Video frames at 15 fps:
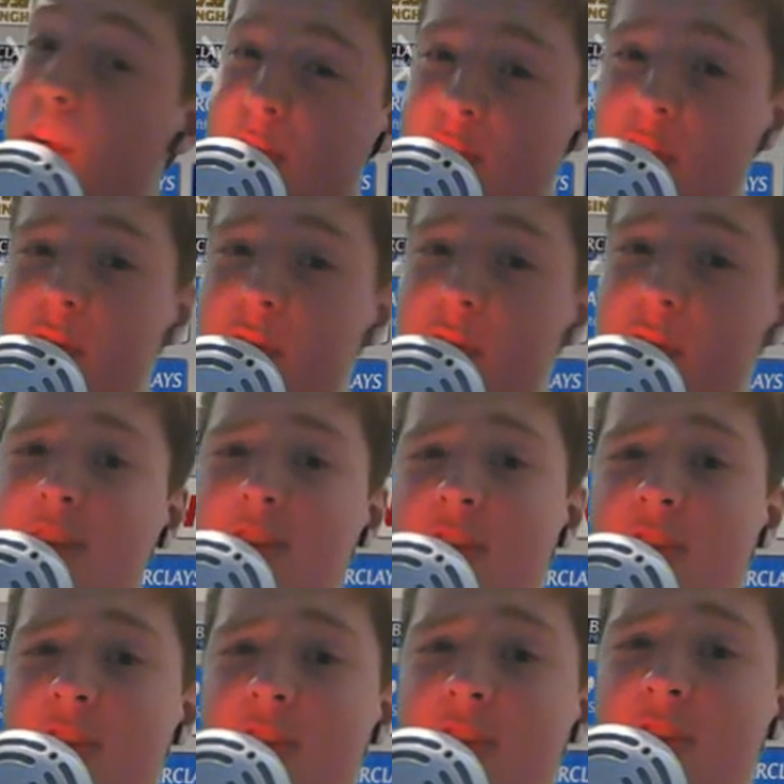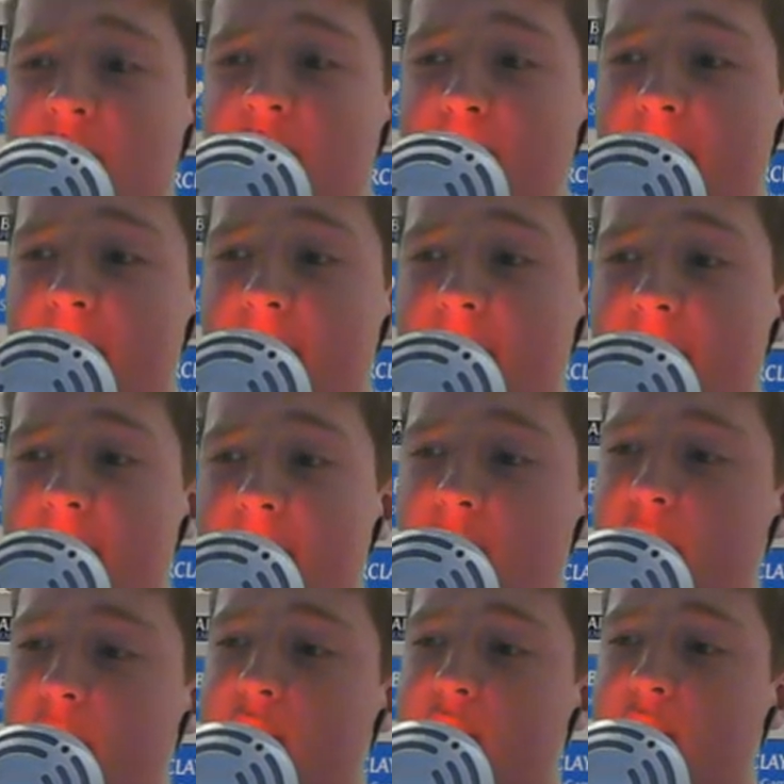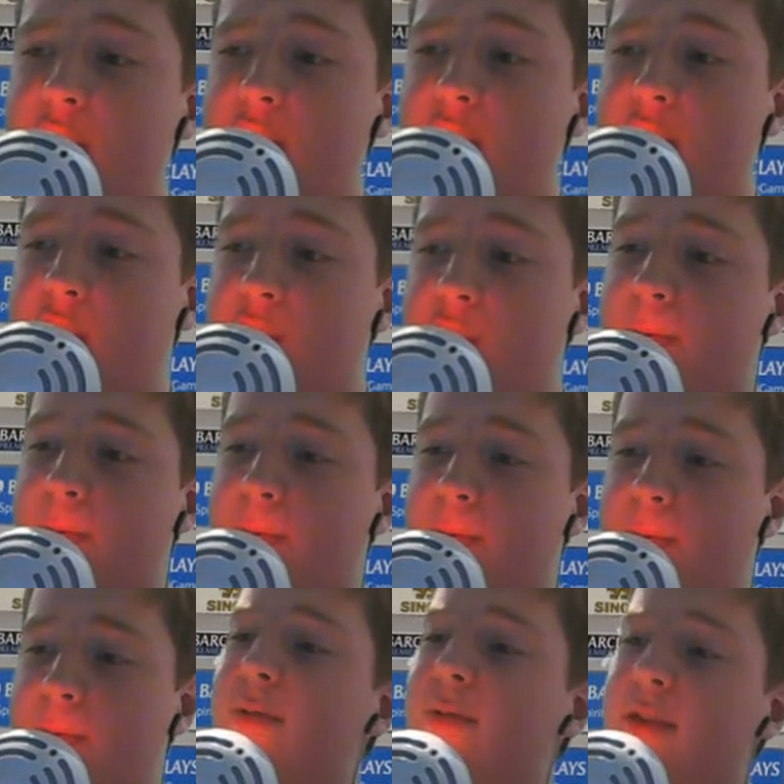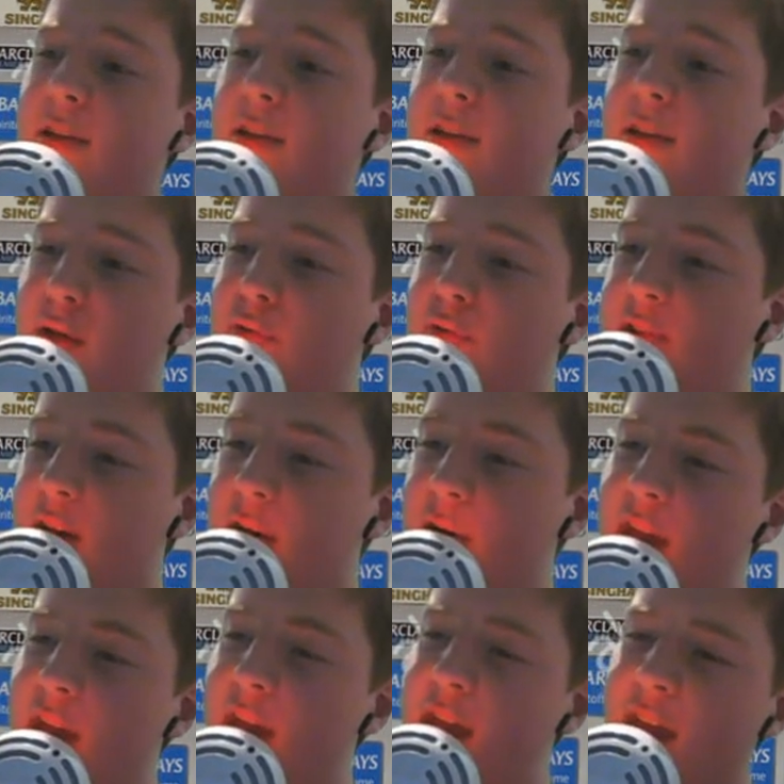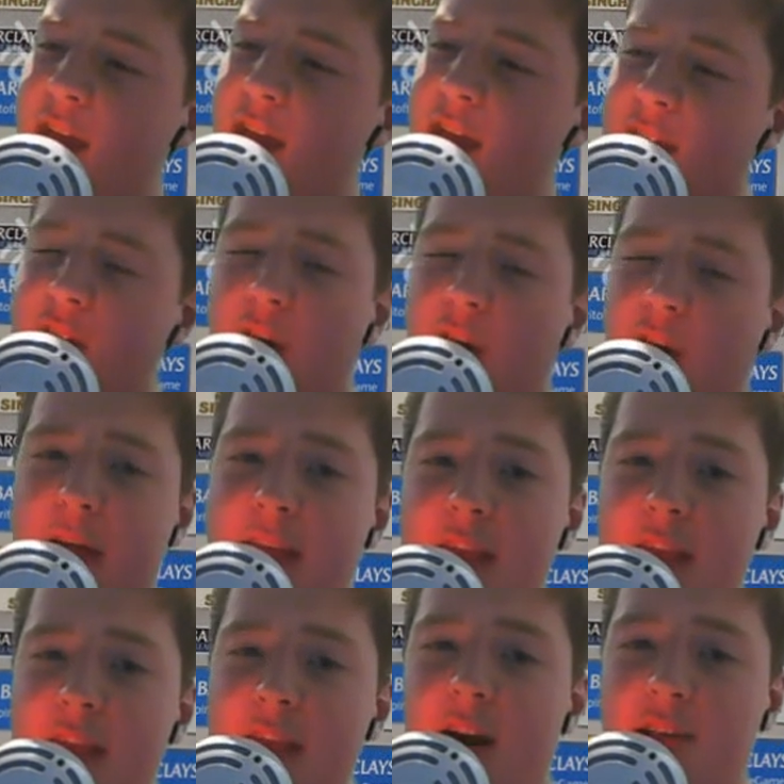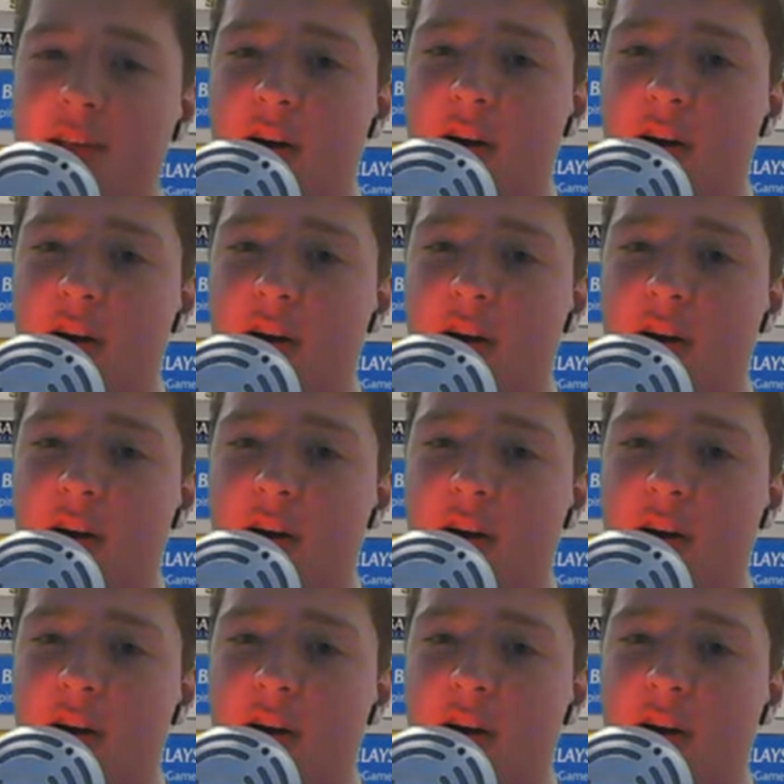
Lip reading: you guys. It's you guys who make the channel. It's you guys who subscribe to the channel. So, gotta thank you guys.